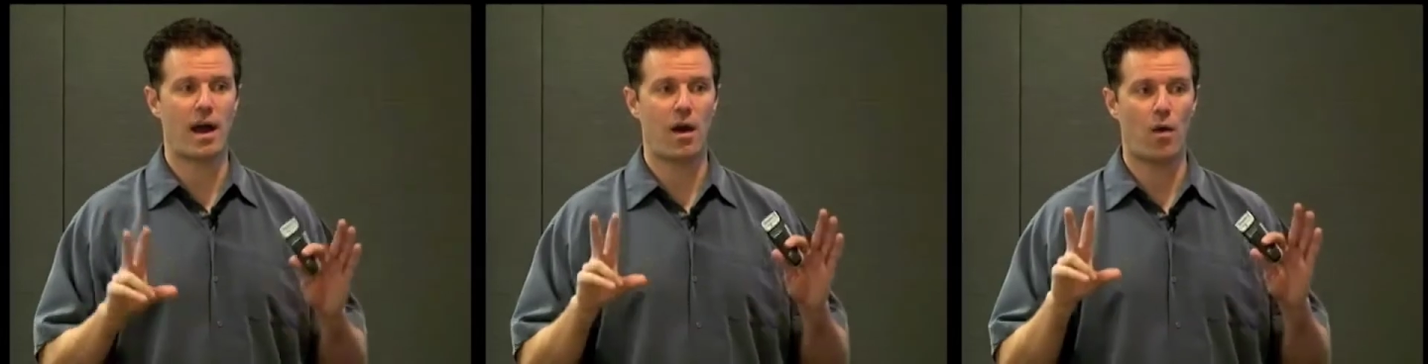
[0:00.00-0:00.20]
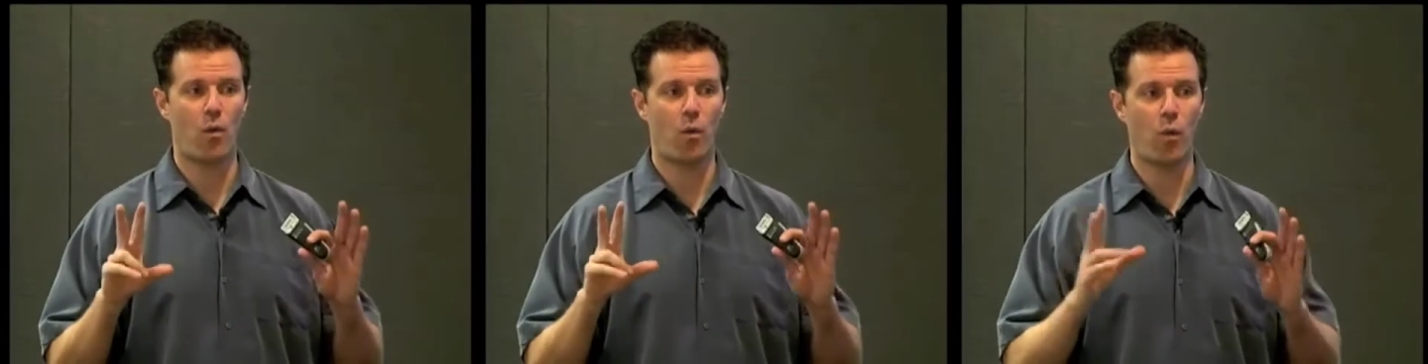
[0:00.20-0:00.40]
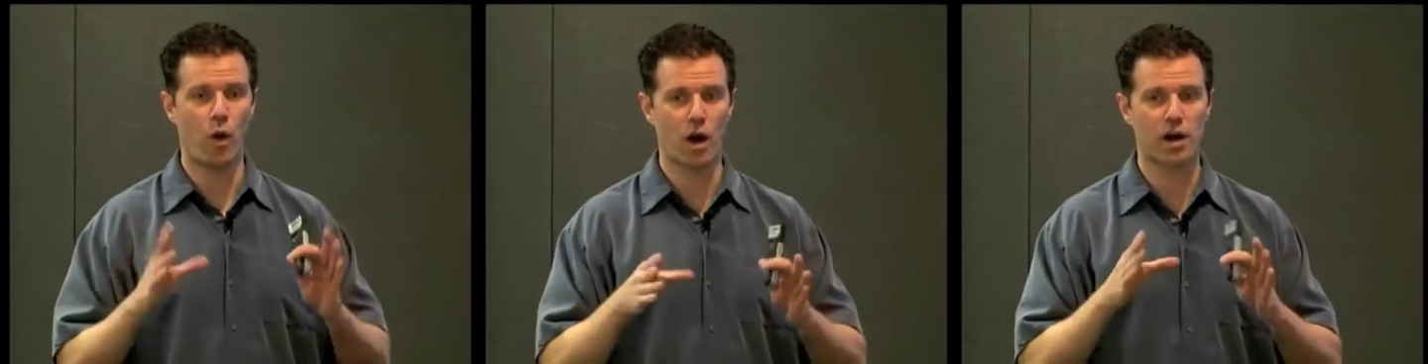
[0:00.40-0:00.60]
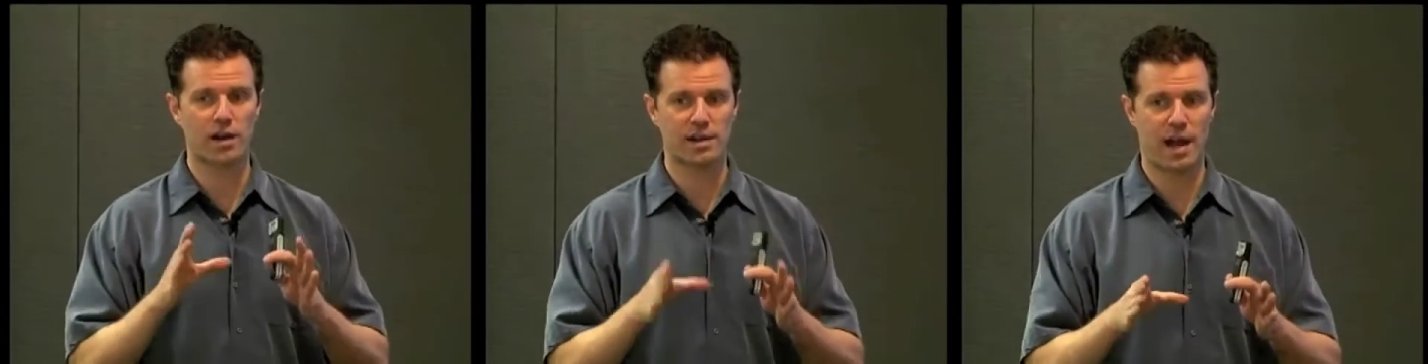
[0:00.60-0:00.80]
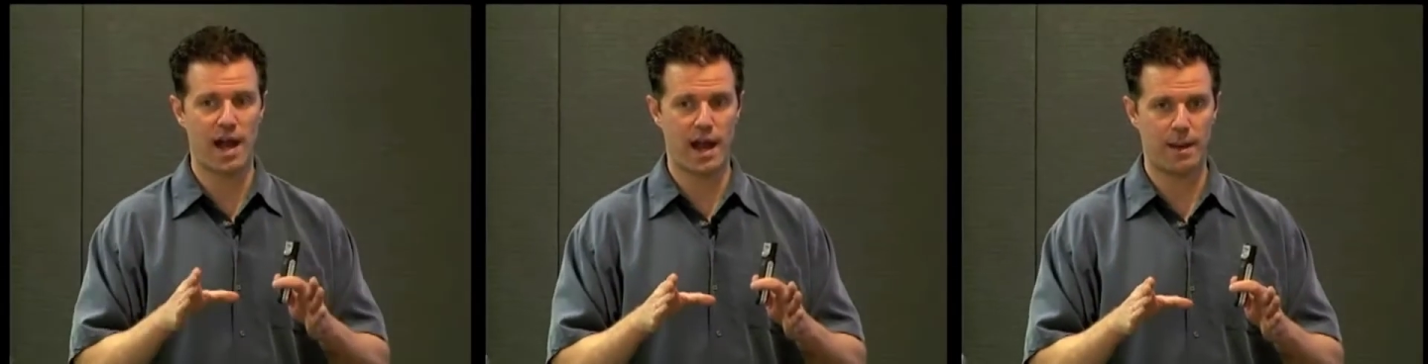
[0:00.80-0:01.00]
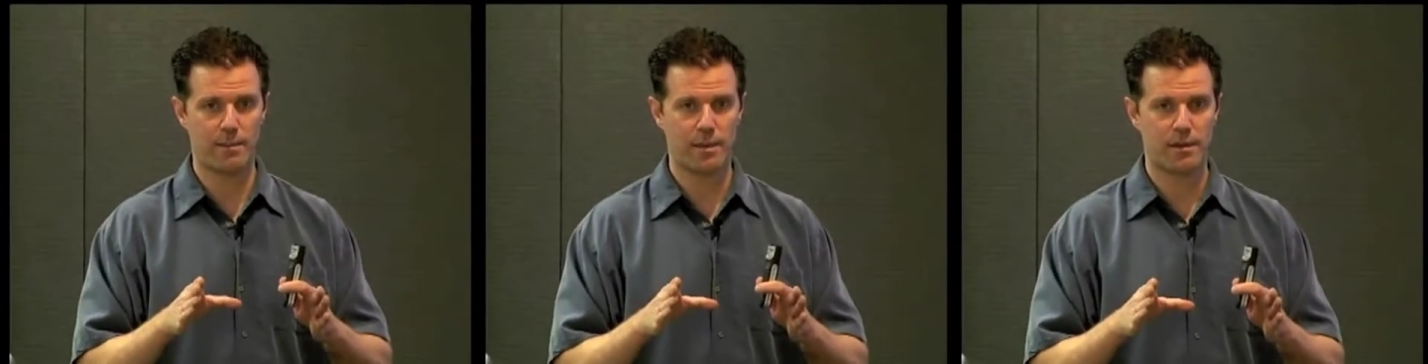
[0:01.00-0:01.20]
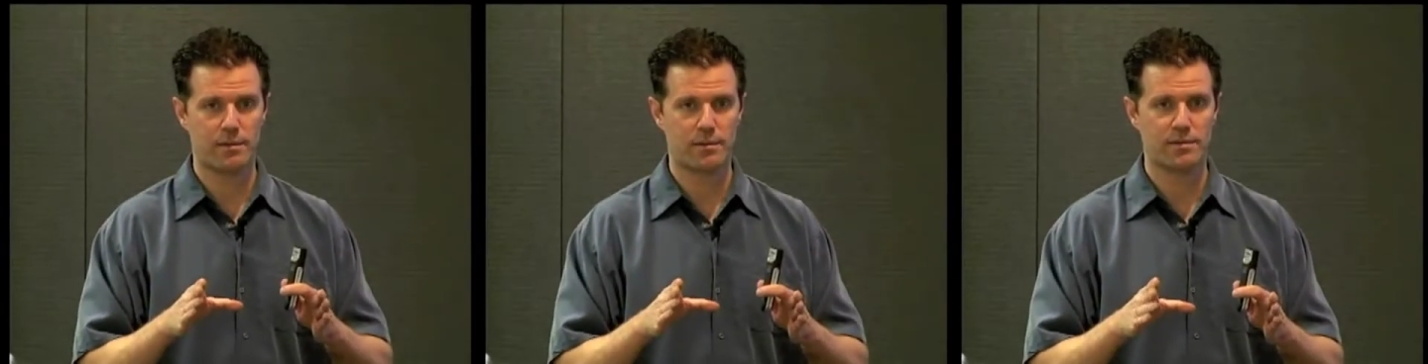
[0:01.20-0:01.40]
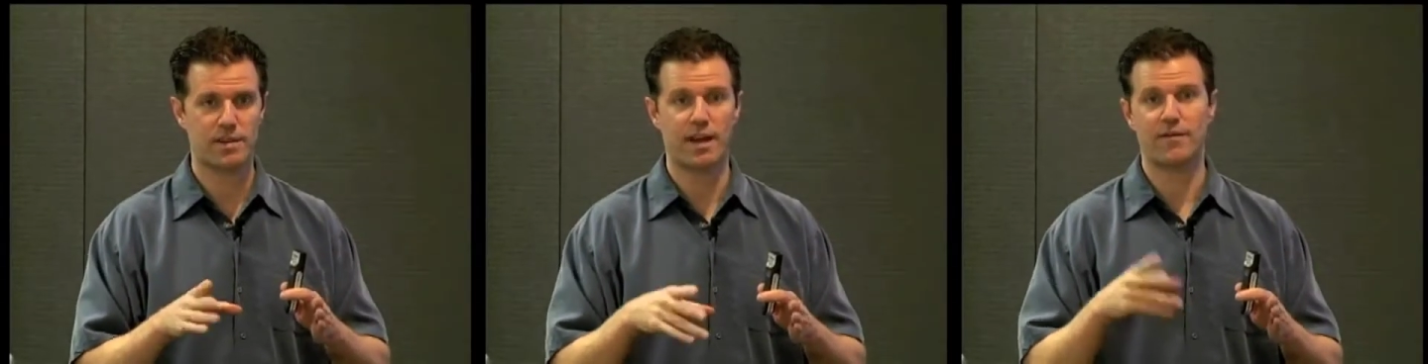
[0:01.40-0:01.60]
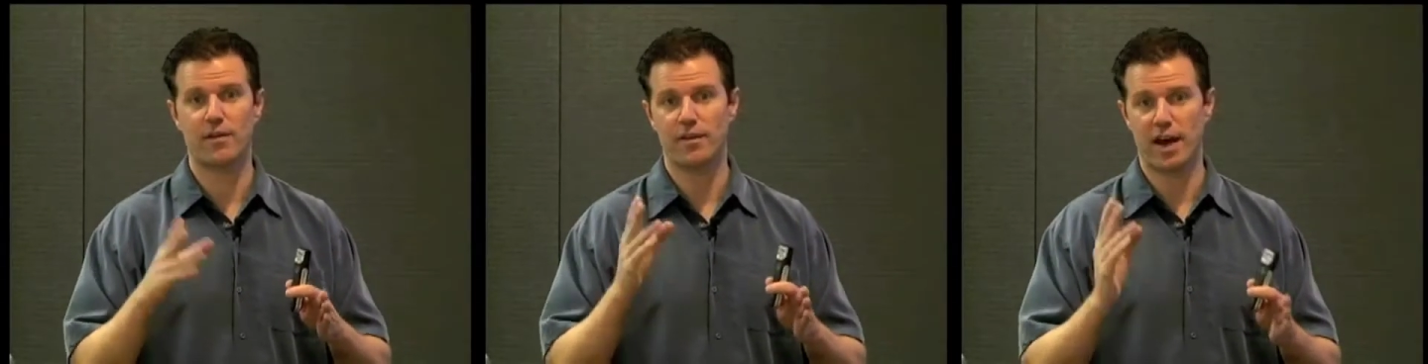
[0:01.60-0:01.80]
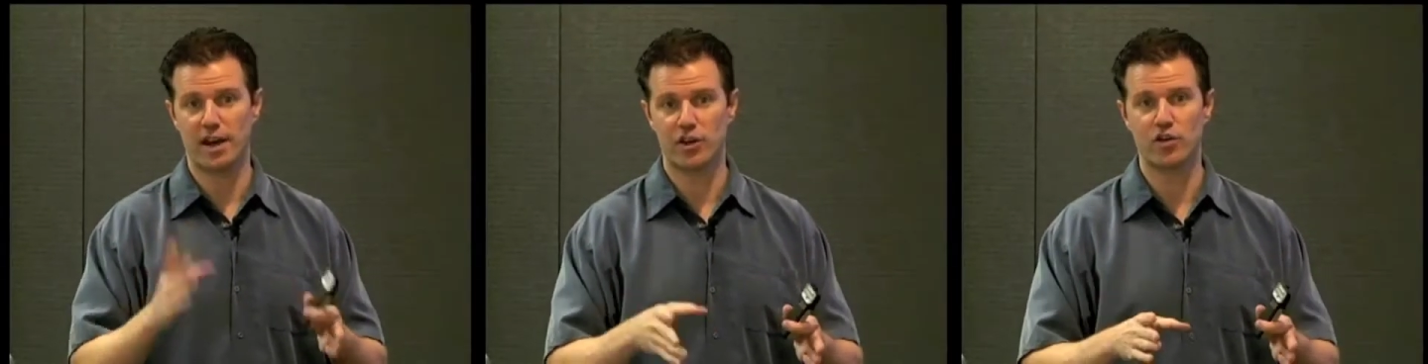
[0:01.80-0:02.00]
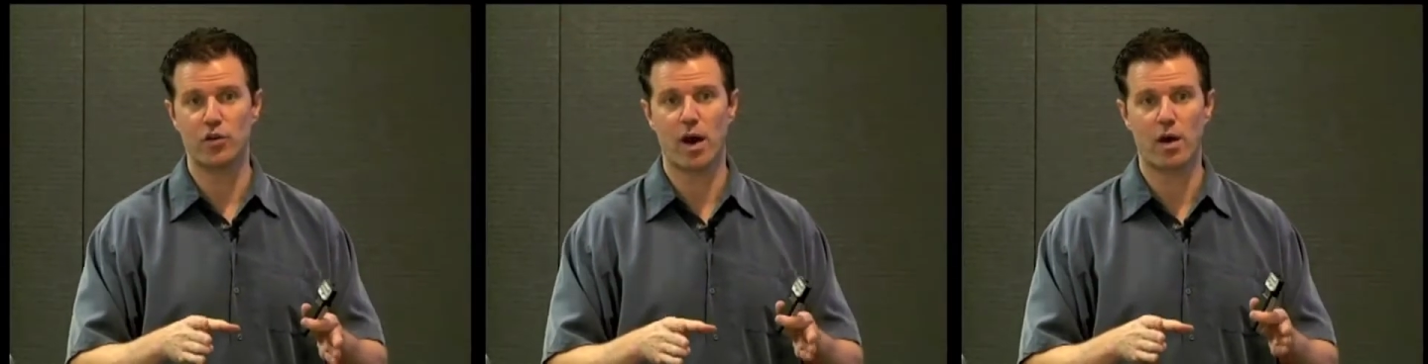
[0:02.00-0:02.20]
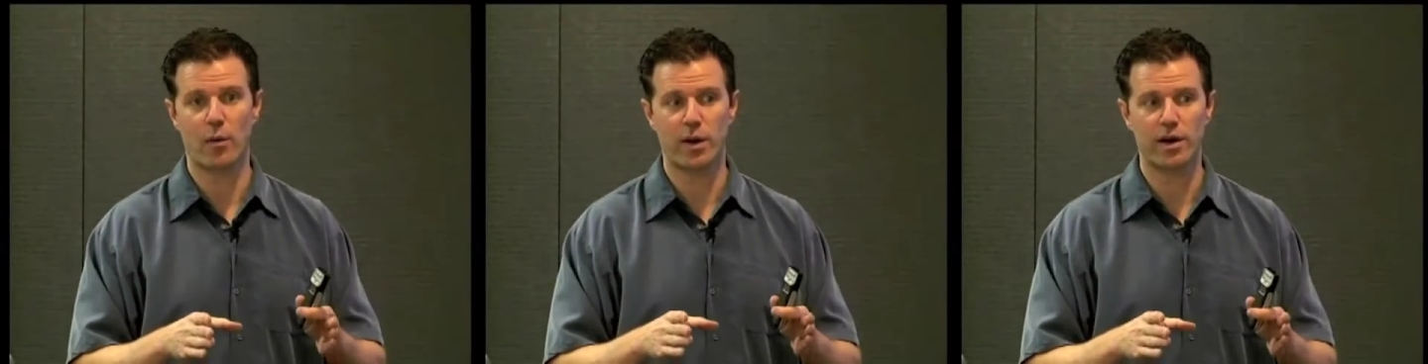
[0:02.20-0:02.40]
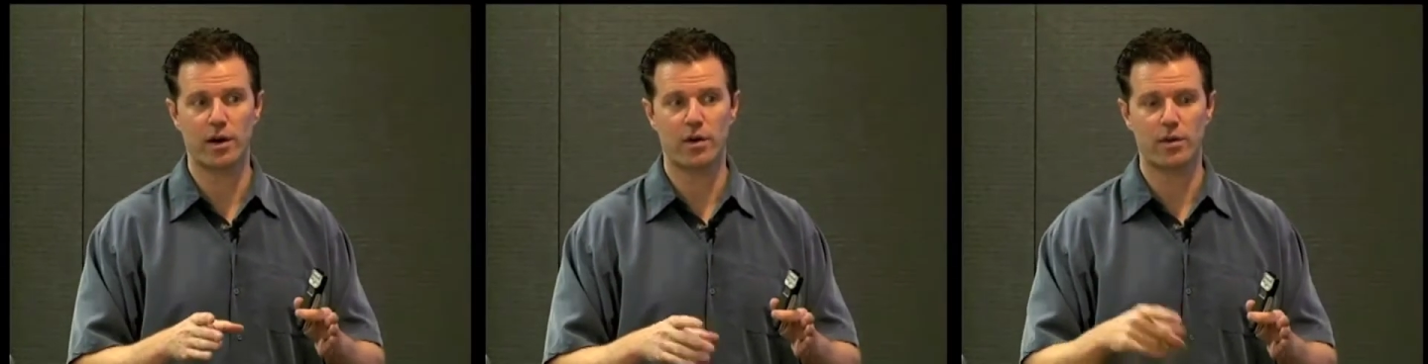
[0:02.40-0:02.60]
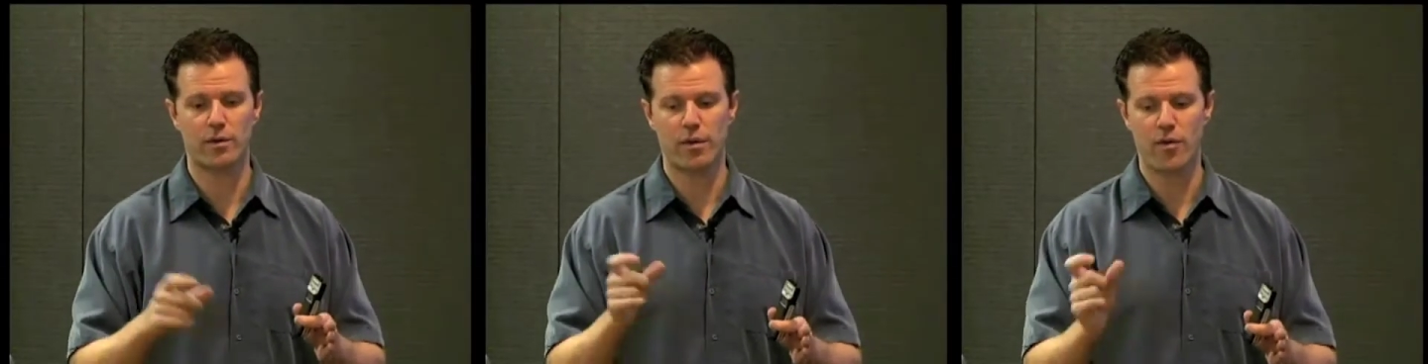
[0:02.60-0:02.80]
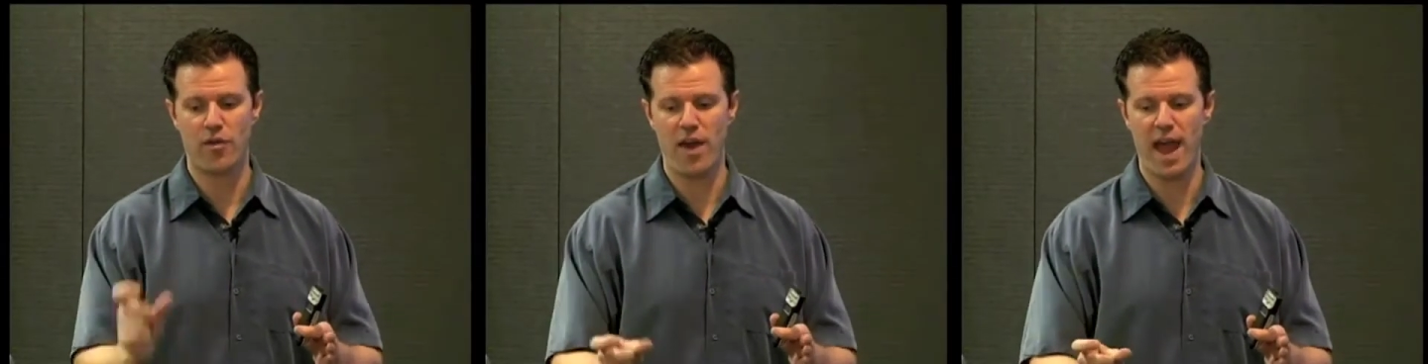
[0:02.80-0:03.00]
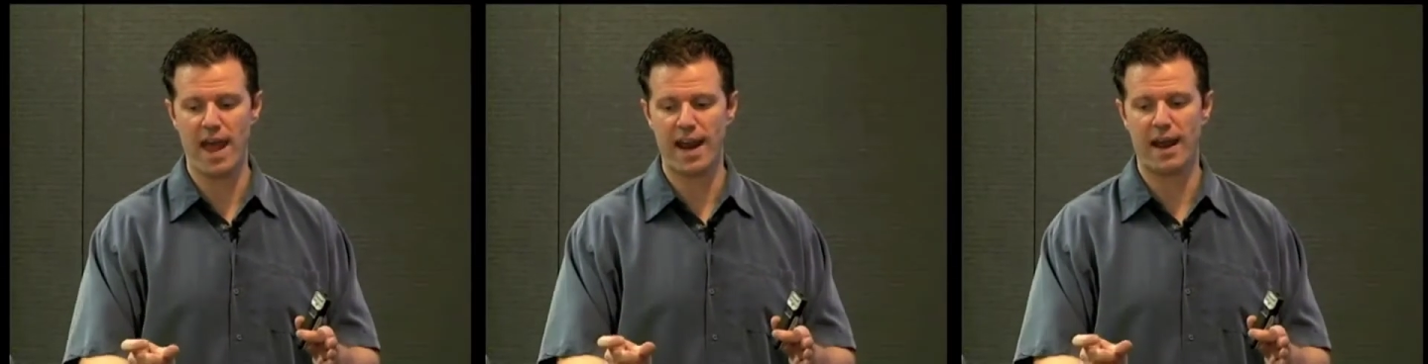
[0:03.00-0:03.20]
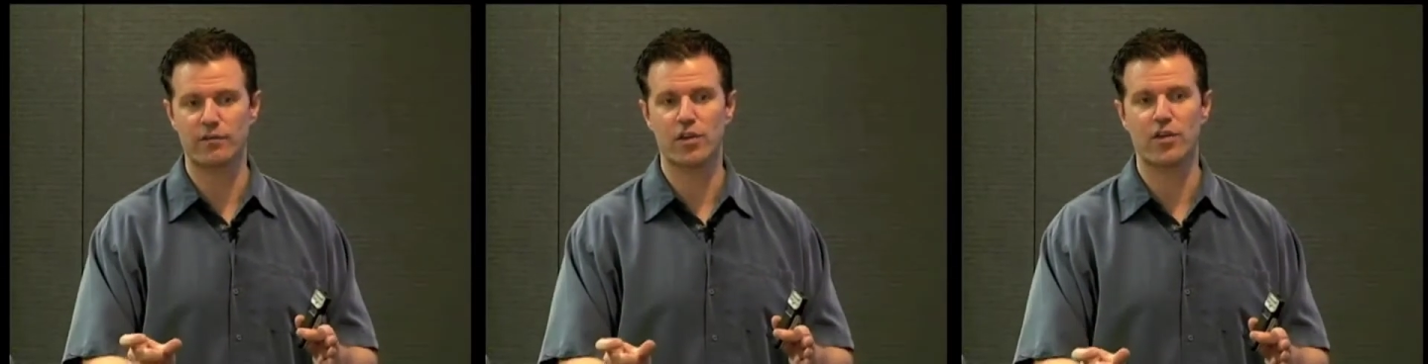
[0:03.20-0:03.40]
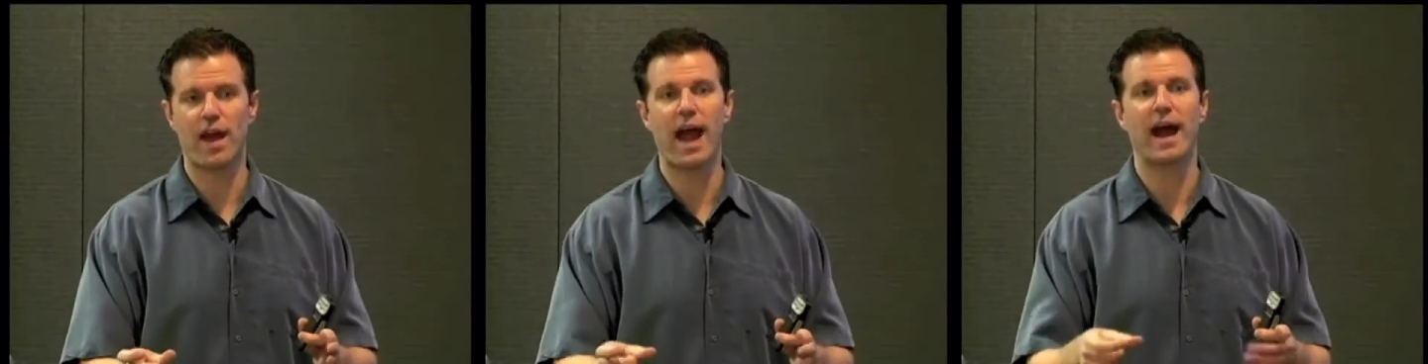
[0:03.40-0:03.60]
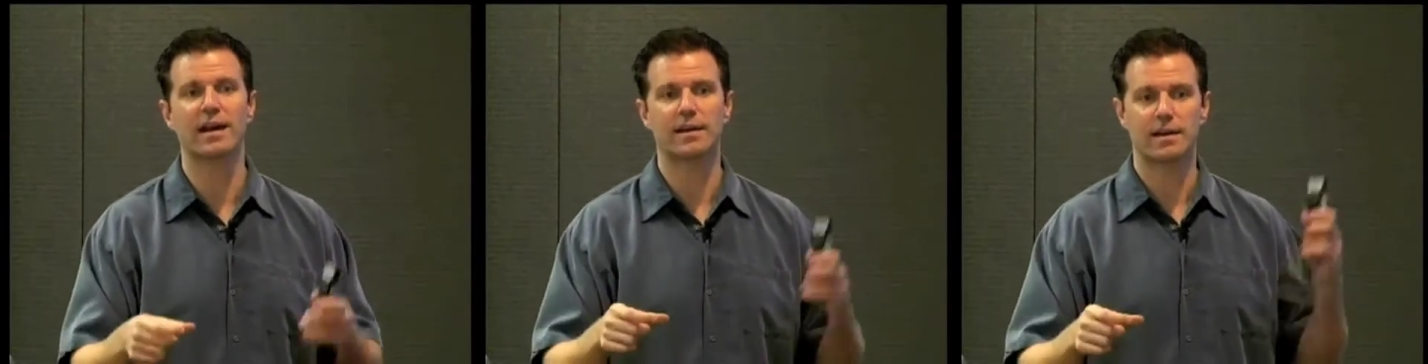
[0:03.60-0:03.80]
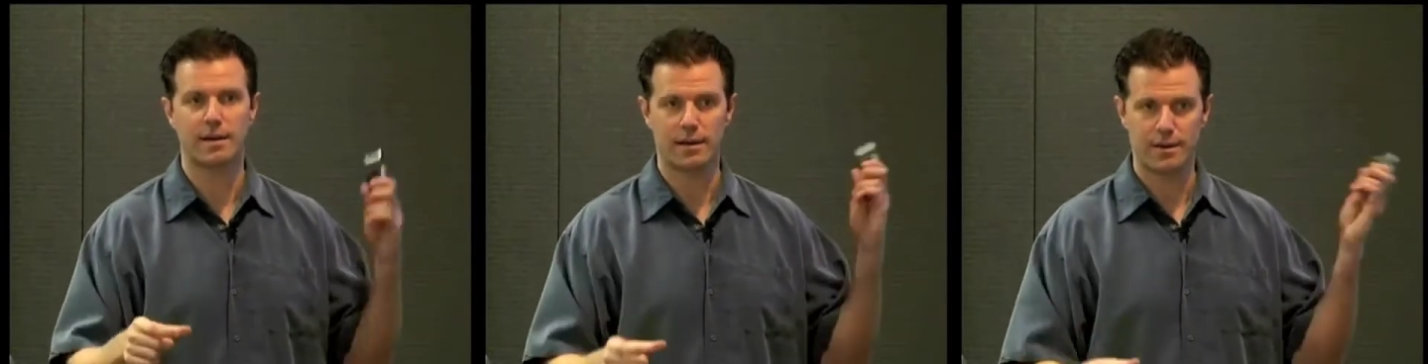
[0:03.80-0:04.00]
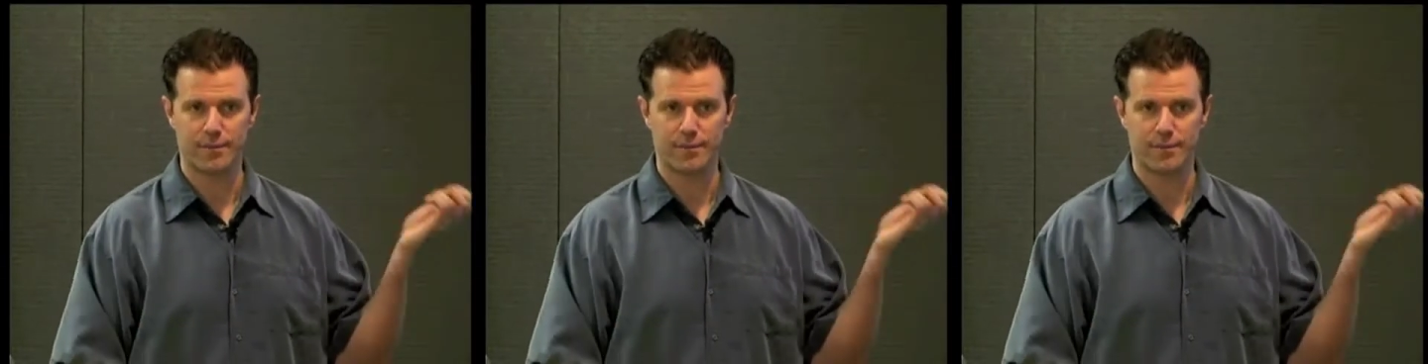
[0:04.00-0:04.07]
work time, say if you've got a 2-hour window, then after that,